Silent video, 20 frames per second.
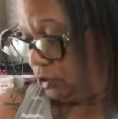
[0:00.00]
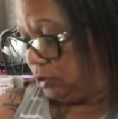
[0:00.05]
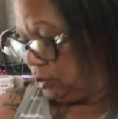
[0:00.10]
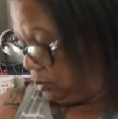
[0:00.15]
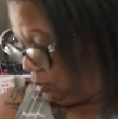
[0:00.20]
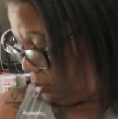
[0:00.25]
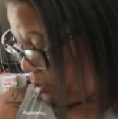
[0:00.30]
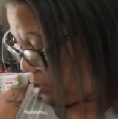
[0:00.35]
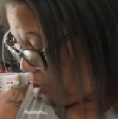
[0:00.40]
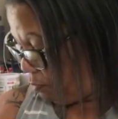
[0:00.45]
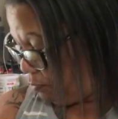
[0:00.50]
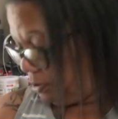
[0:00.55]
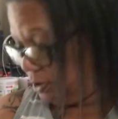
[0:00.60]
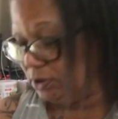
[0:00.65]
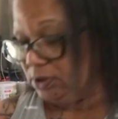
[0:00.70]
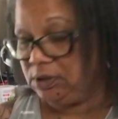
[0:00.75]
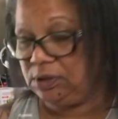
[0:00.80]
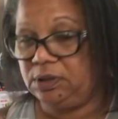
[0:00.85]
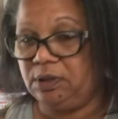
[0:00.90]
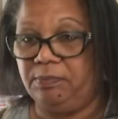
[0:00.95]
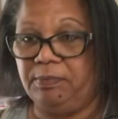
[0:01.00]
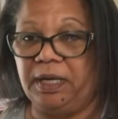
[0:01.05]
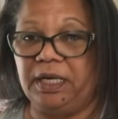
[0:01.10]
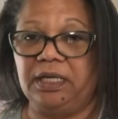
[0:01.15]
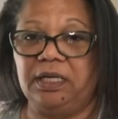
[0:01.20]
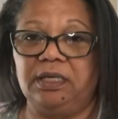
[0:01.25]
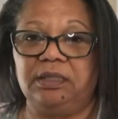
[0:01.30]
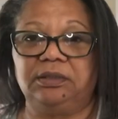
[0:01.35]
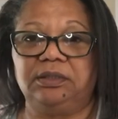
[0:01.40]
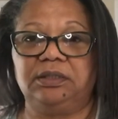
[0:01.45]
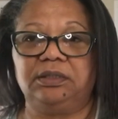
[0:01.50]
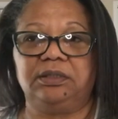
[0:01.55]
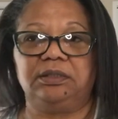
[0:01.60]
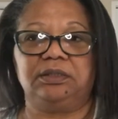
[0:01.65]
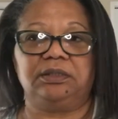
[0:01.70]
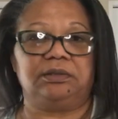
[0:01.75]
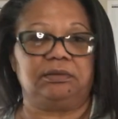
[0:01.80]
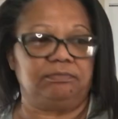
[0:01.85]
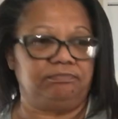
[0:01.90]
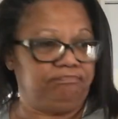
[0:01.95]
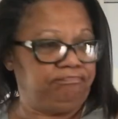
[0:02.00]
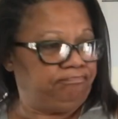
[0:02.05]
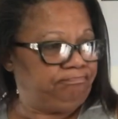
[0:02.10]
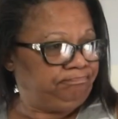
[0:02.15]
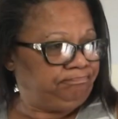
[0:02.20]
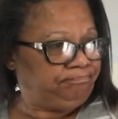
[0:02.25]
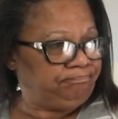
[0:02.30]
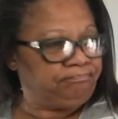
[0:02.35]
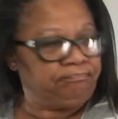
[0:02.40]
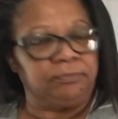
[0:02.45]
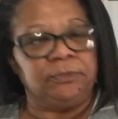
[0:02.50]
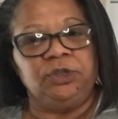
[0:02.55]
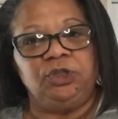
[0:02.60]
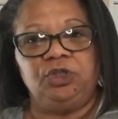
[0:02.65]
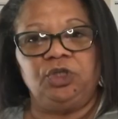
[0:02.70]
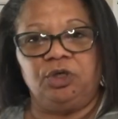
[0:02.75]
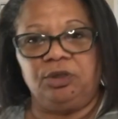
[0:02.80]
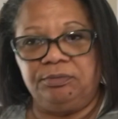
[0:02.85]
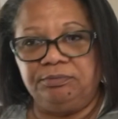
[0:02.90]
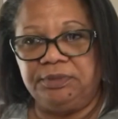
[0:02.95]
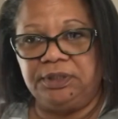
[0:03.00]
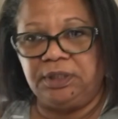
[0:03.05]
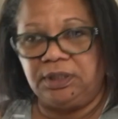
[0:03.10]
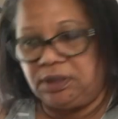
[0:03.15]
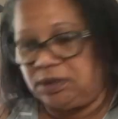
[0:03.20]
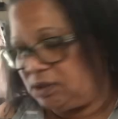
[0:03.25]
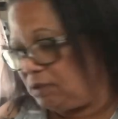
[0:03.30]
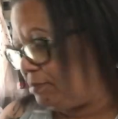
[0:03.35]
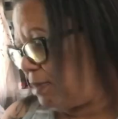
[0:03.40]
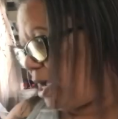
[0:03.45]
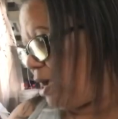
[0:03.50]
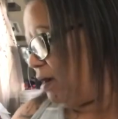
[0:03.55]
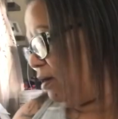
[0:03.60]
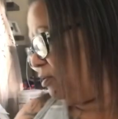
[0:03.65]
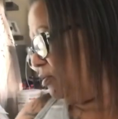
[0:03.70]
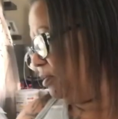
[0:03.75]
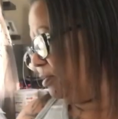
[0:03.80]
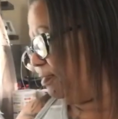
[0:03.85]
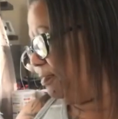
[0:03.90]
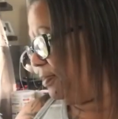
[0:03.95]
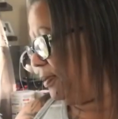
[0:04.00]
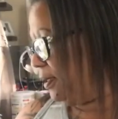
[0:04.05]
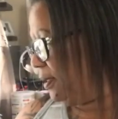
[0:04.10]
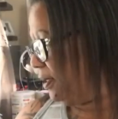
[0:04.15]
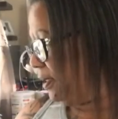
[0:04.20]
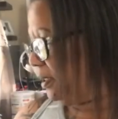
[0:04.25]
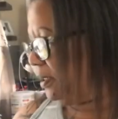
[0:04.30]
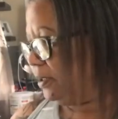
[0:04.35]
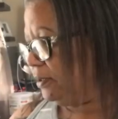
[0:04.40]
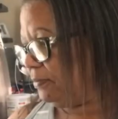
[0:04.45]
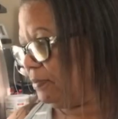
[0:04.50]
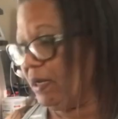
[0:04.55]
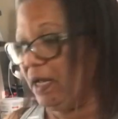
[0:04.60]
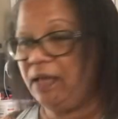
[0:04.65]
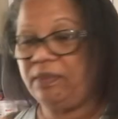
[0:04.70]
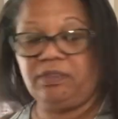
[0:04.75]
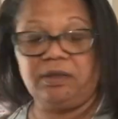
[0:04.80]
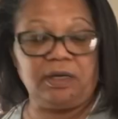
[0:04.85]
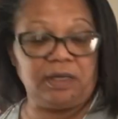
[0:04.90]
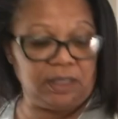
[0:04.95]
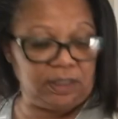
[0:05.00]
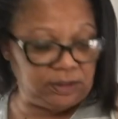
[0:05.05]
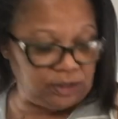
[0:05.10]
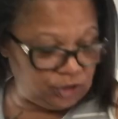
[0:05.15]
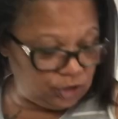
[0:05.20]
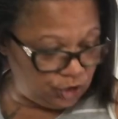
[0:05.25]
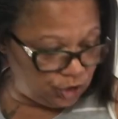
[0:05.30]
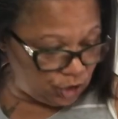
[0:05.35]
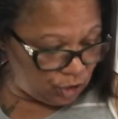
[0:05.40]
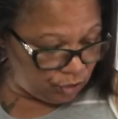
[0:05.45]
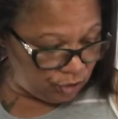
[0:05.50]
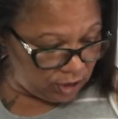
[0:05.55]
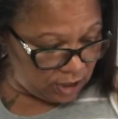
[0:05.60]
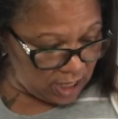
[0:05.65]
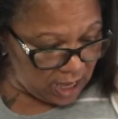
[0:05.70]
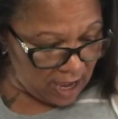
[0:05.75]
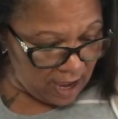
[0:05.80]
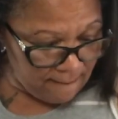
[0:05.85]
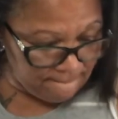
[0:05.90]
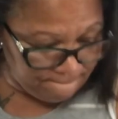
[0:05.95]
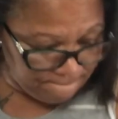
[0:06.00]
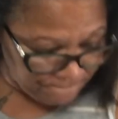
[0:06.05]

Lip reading: you know, putting somebody else's germs in his mouth. But anyway, I thought I'd just show you that.